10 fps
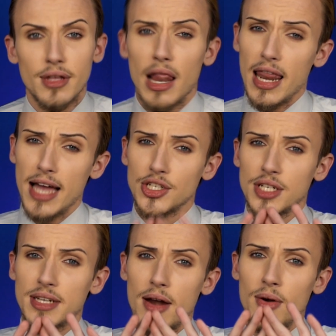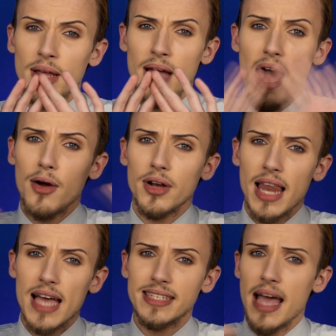the legendary
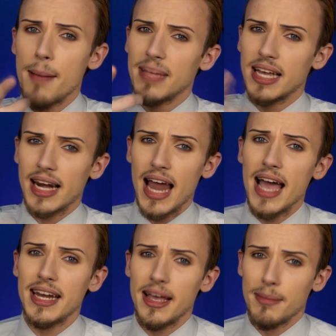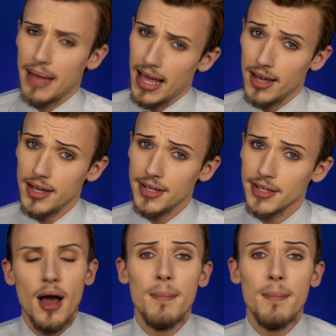Hourglass ambient lighting palette,